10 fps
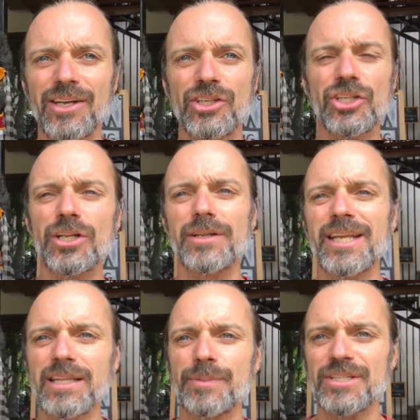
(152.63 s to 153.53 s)
you shouldn't
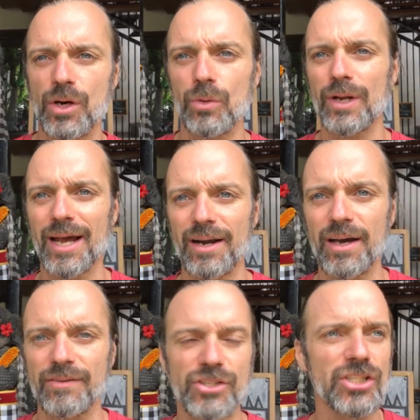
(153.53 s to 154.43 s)
need to be told how to
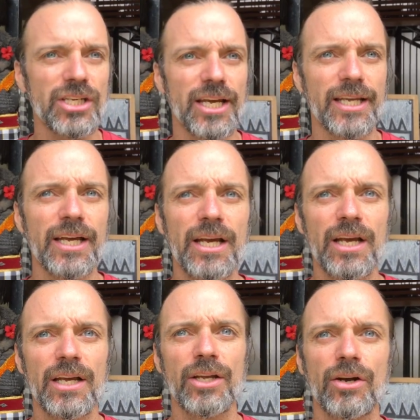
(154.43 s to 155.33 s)
love. Just like,
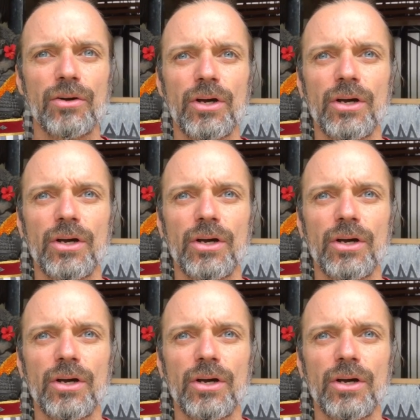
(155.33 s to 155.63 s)
you know,